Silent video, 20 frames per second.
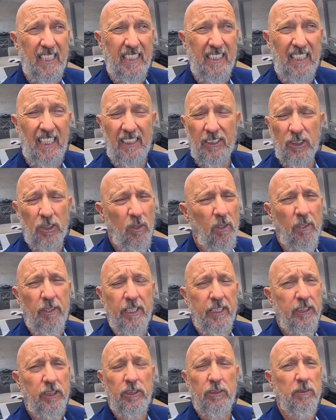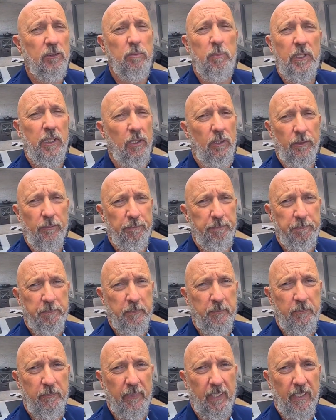that's all they should be on.
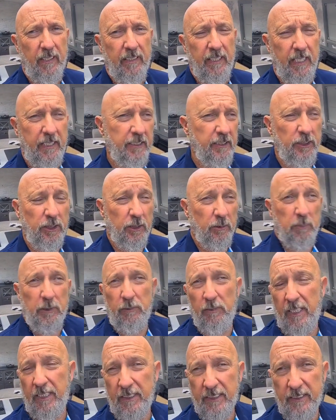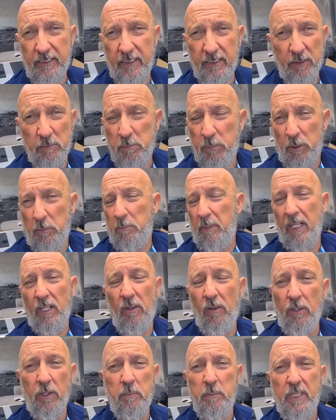Then they should be rested and put back
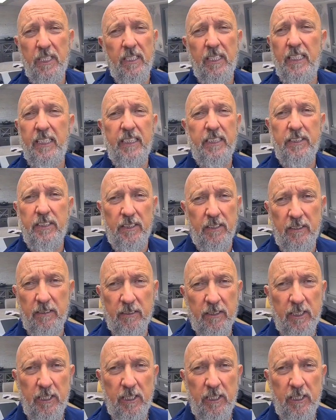on a bit later,